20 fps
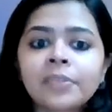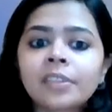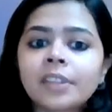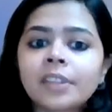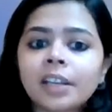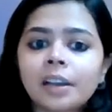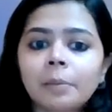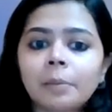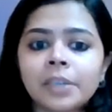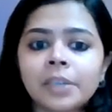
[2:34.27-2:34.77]

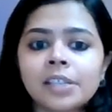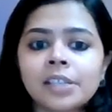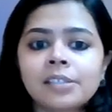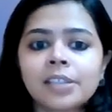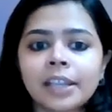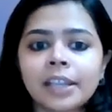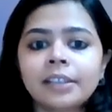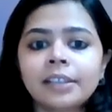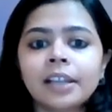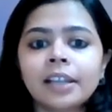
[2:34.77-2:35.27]
The company
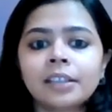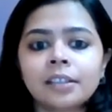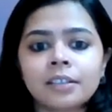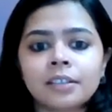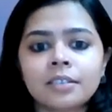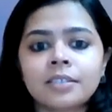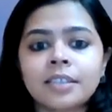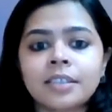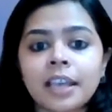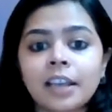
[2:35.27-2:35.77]
said that it
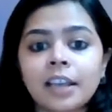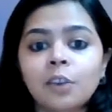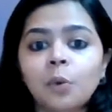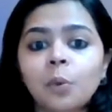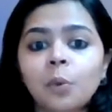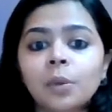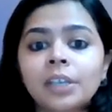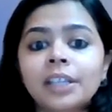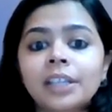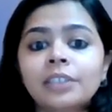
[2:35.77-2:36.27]
will sell
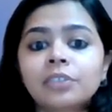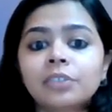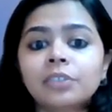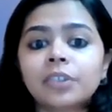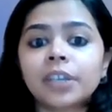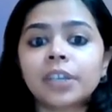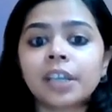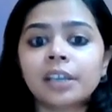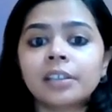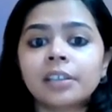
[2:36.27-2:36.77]
only
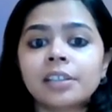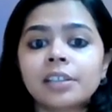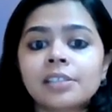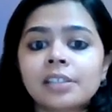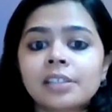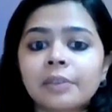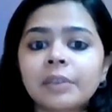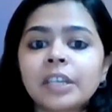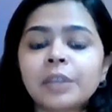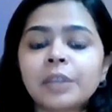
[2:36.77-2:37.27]

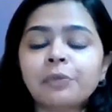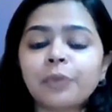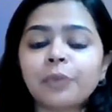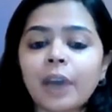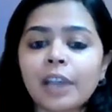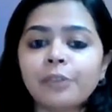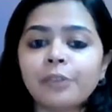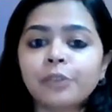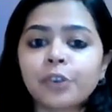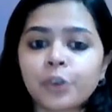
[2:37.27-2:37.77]

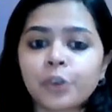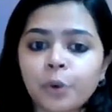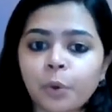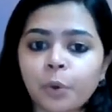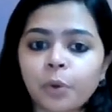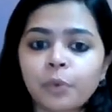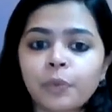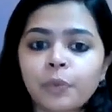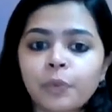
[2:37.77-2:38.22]
375 crore,